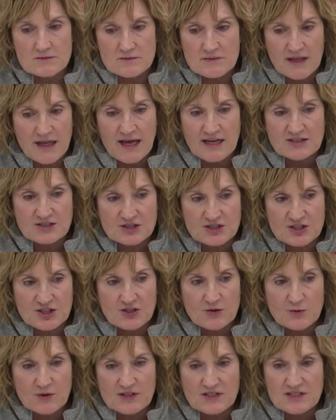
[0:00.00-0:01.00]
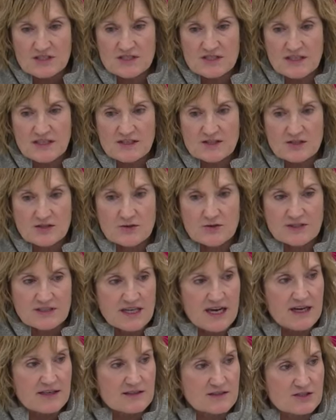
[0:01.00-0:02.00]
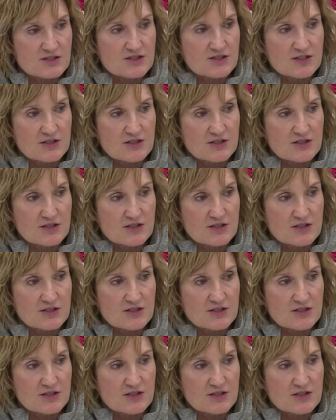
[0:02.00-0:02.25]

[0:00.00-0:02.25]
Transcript: last year. We just need to attack this